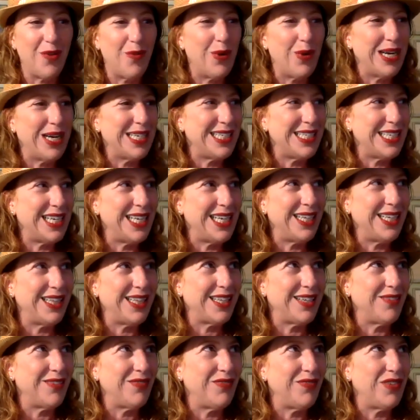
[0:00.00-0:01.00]
what is it
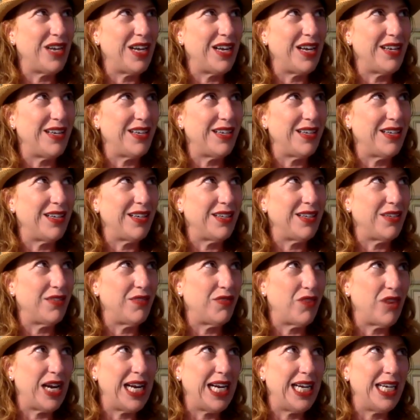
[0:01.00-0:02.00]
the the
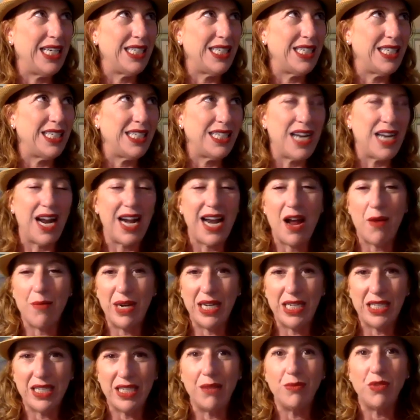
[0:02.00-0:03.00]
phrase it's not how
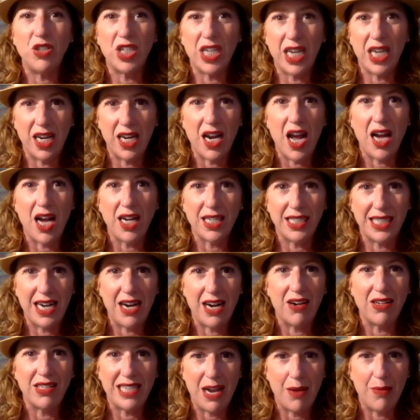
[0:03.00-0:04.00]
many times you get knocked
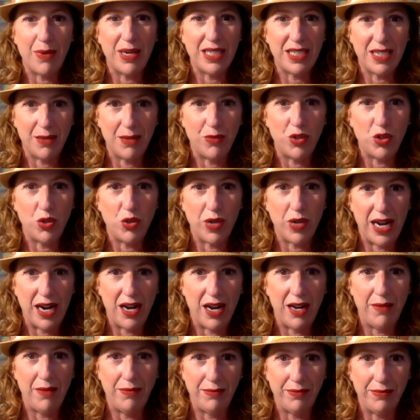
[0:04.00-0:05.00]
down it's how many times you get
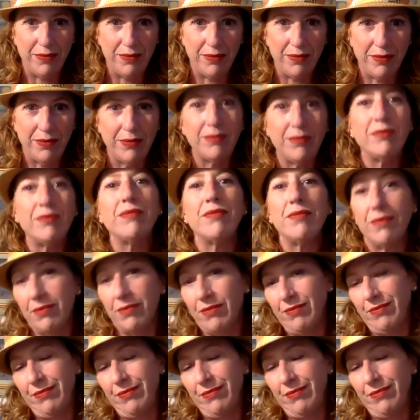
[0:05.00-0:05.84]
up mm-hmm.